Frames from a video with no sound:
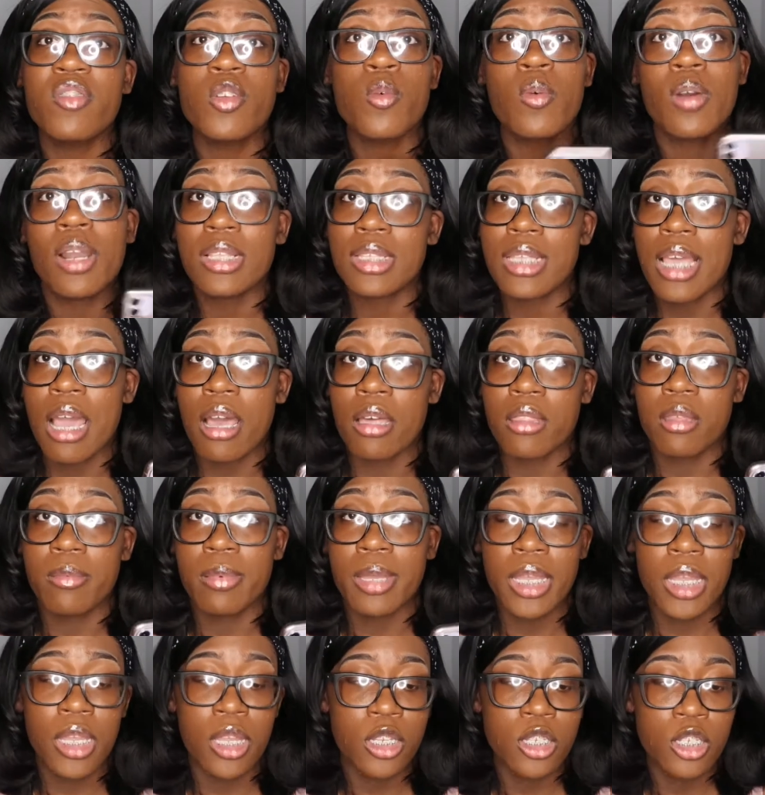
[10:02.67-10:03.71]
you want to title the
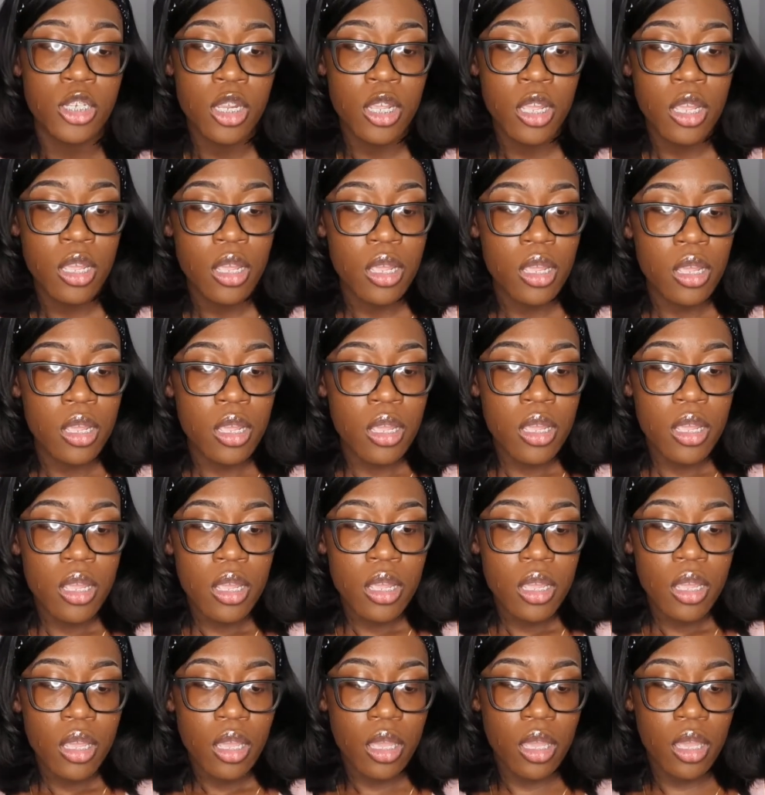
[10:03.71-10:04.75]
page
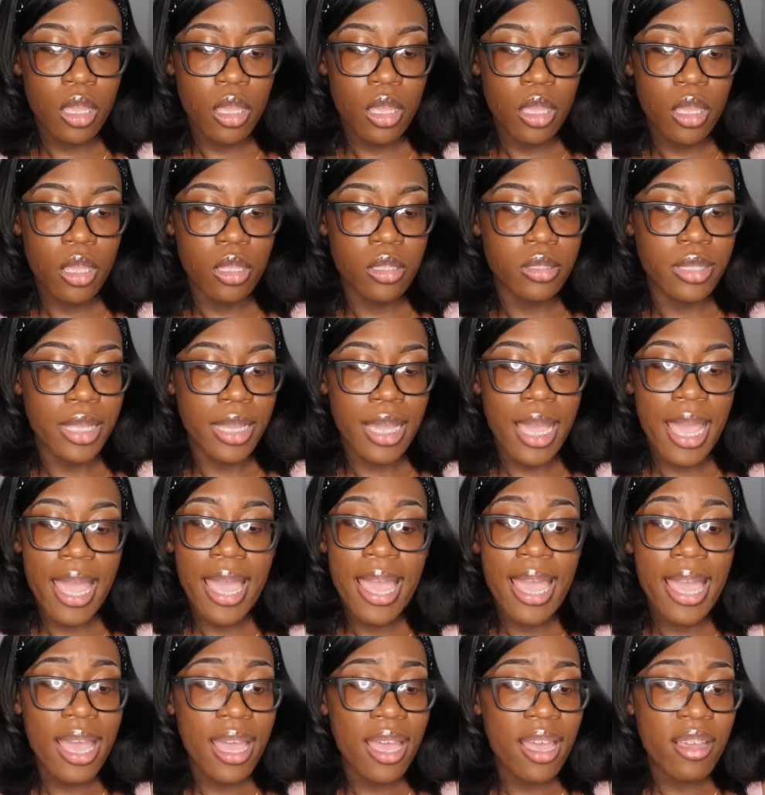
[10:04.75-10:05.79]
and like i
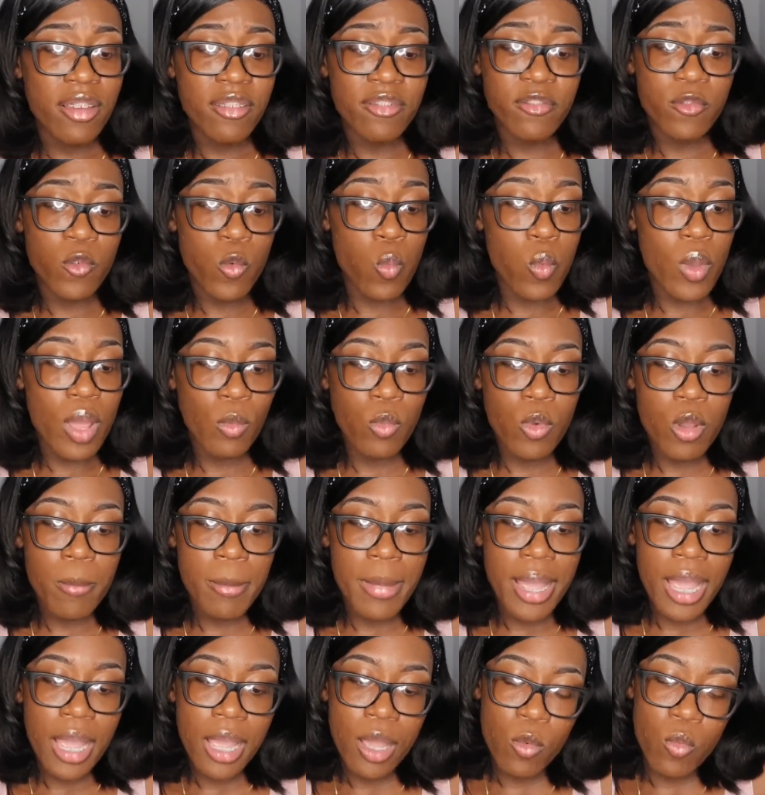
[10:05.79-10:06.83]
have when will
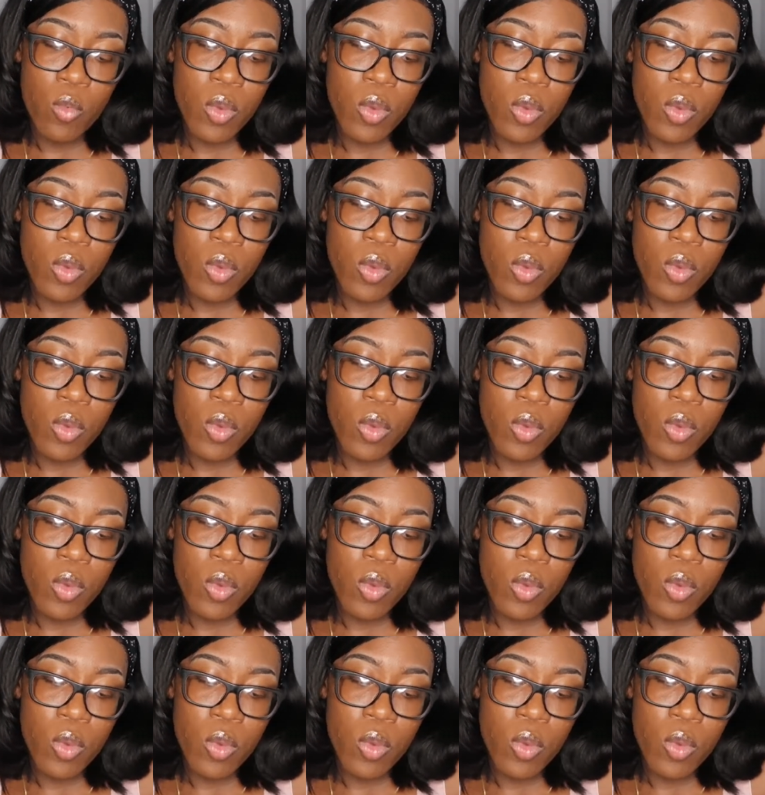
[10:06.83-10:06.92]
my